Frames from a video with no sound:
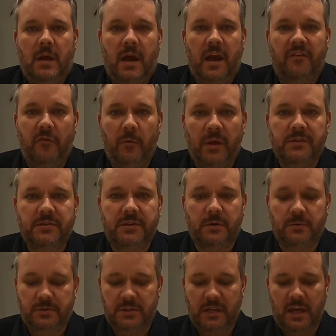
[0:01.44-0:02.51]
Hi everyone,
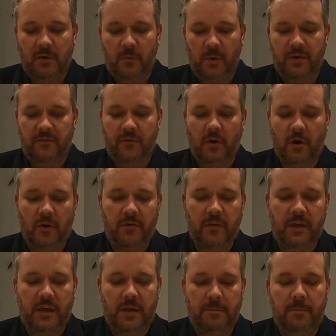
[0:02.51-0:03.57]
so today we've got
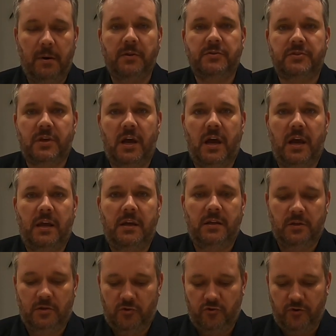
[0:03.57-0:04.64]
the bonsai
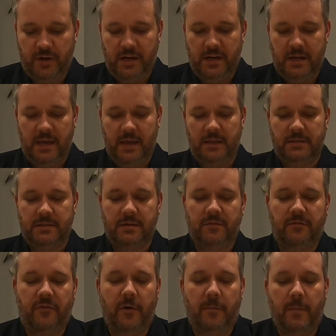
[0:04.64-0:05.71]
tree kit
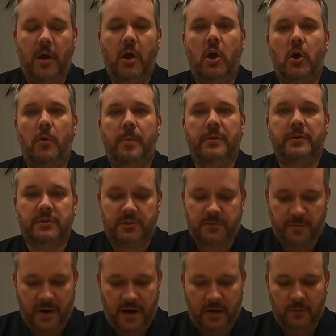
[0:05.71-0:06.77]
from Urban
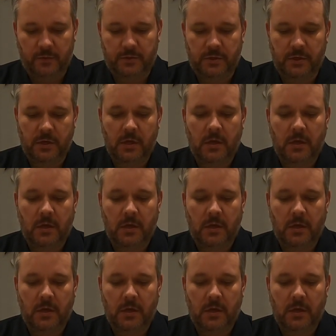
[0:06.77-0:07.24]
Sprout.